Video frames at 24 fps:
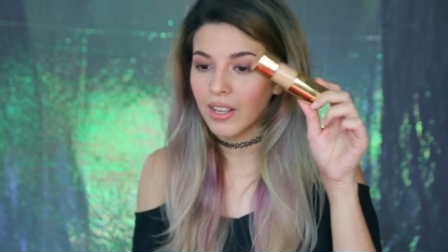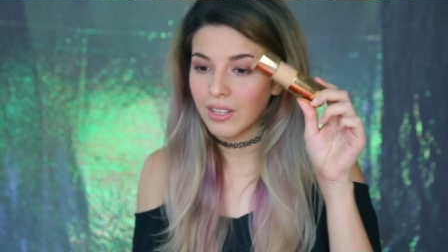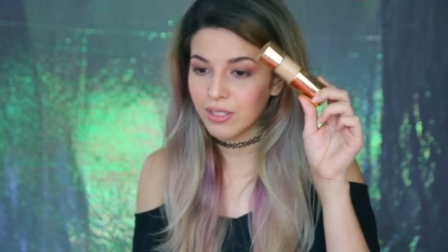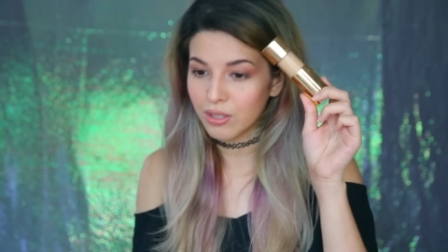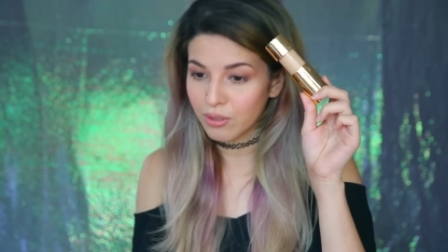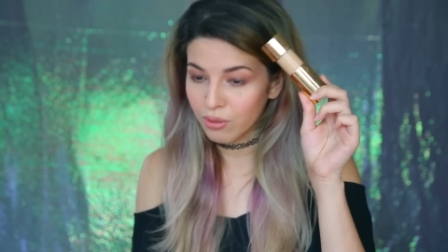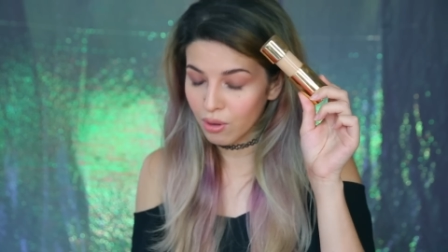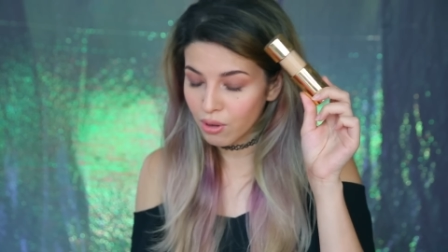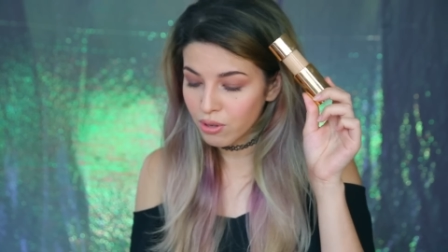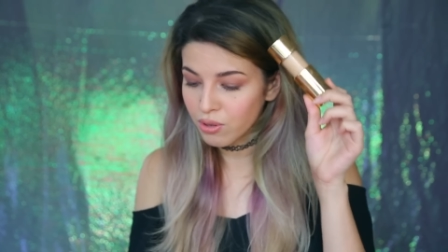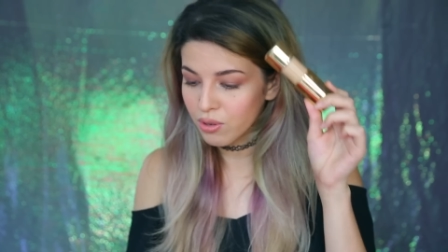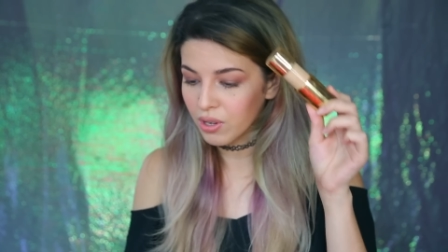This
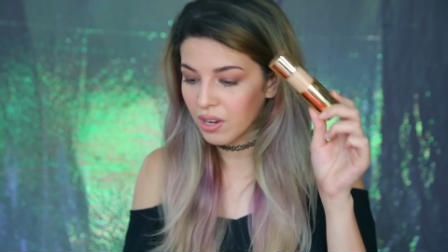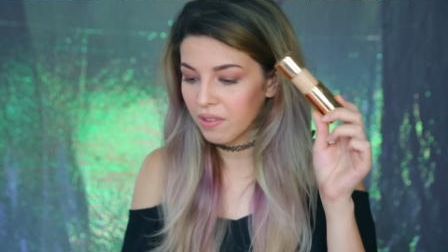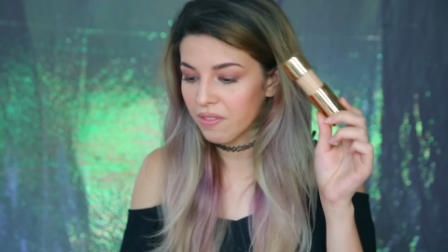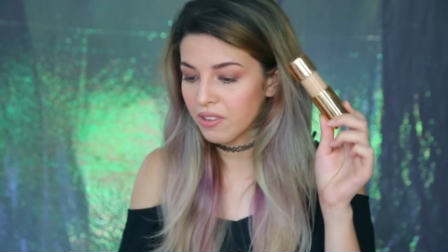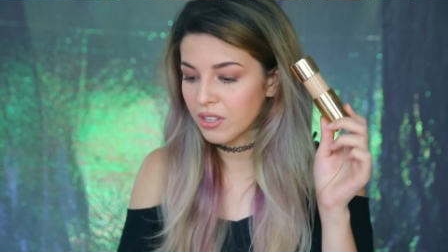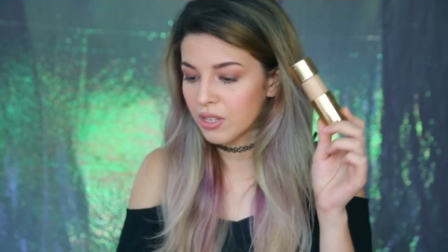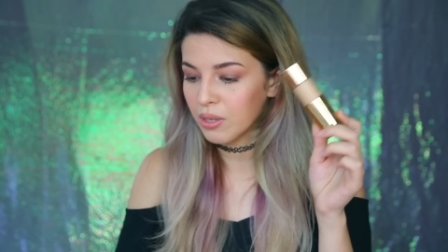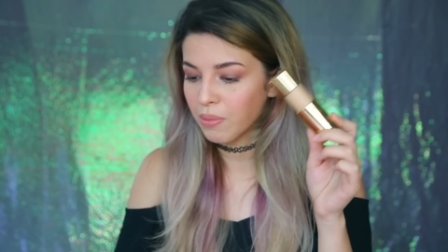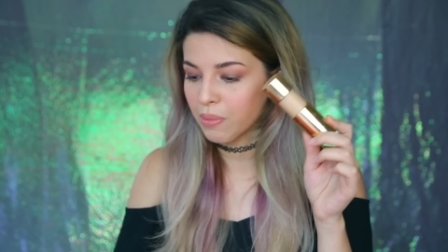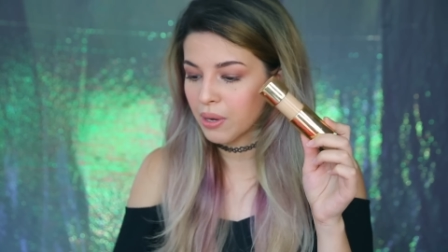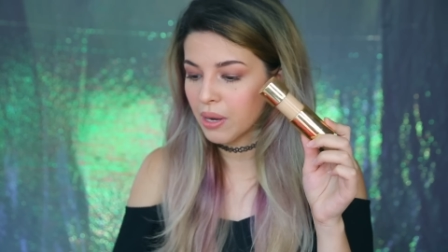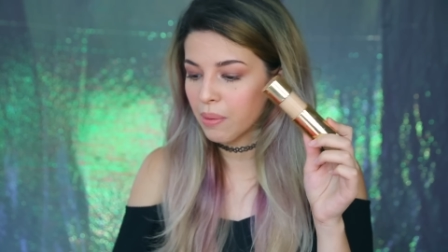was also
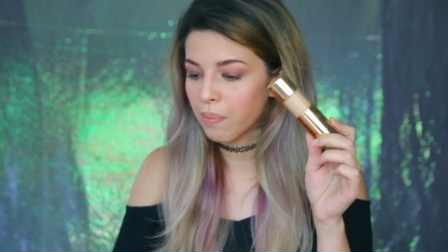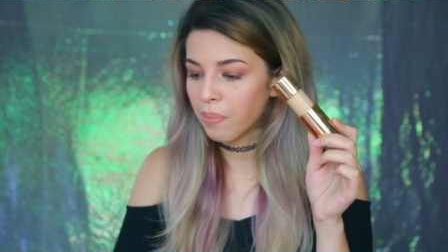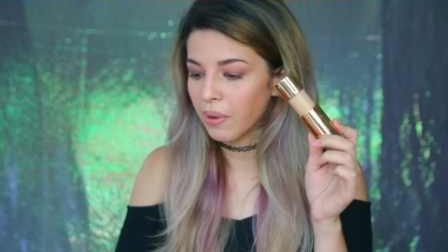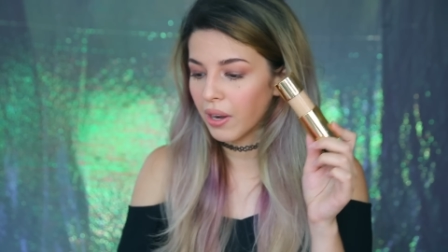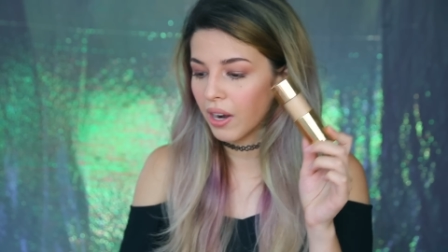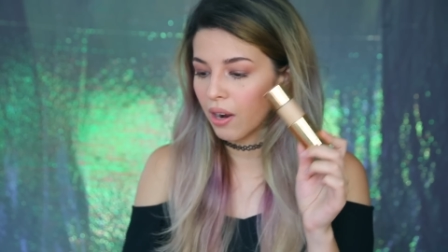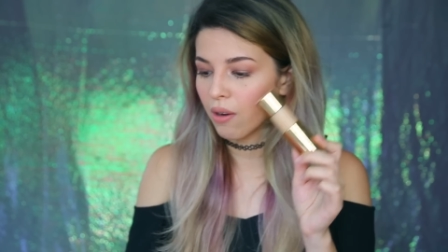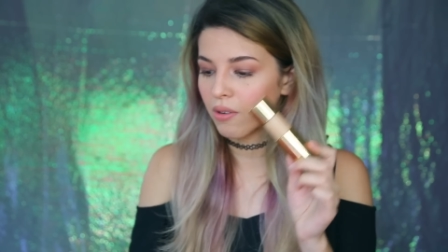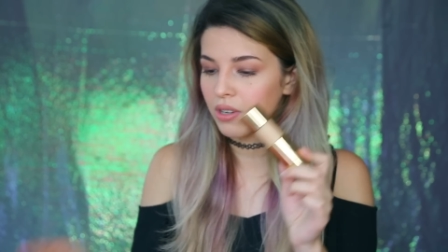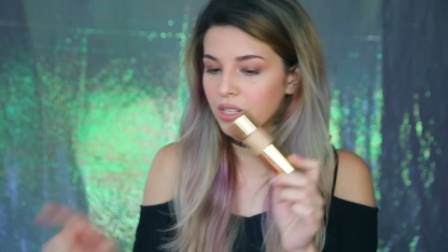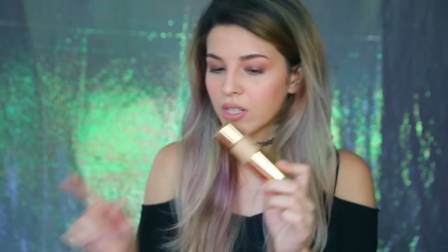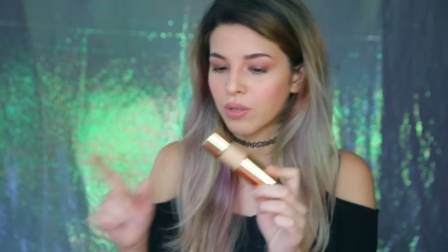given to me, but
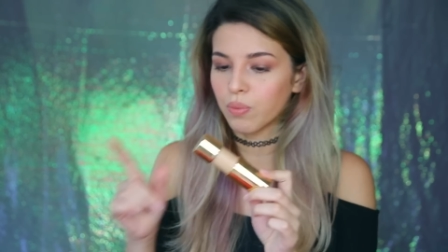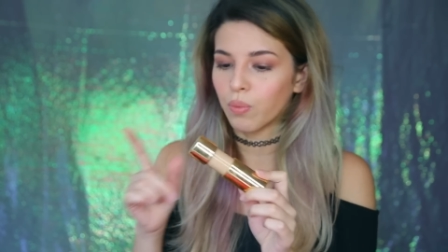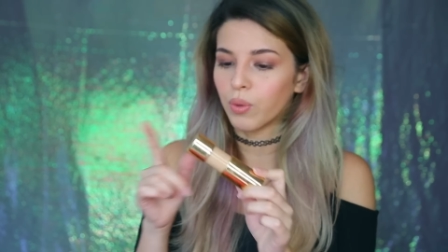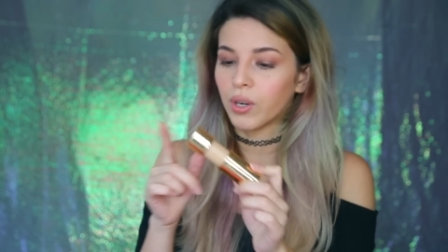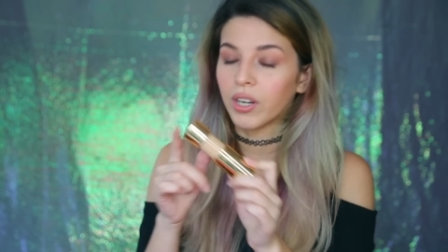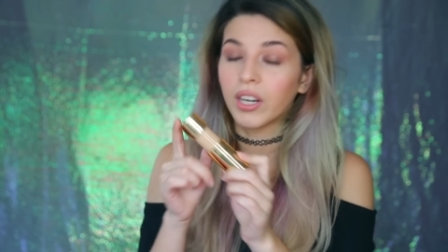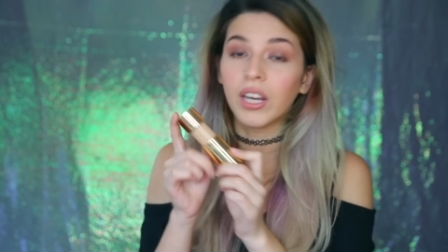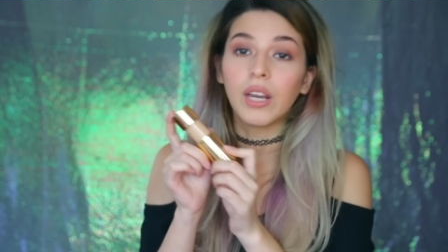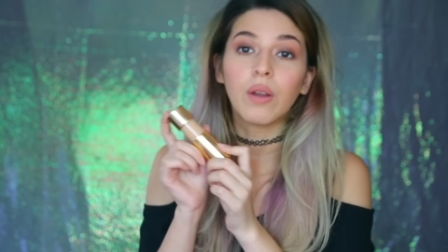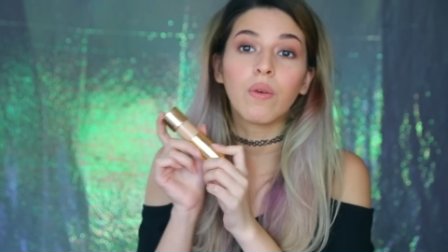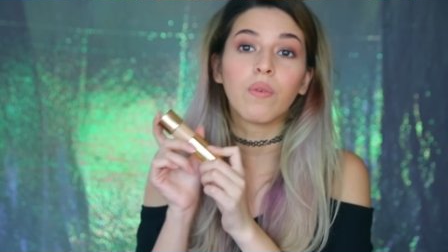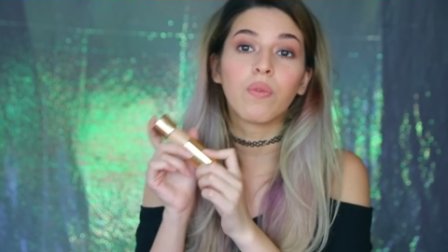I was
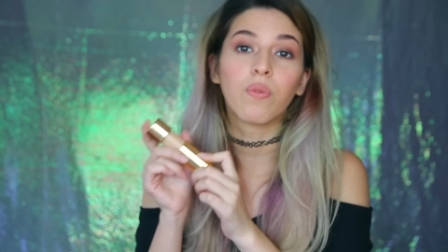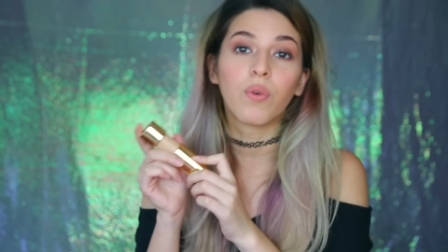working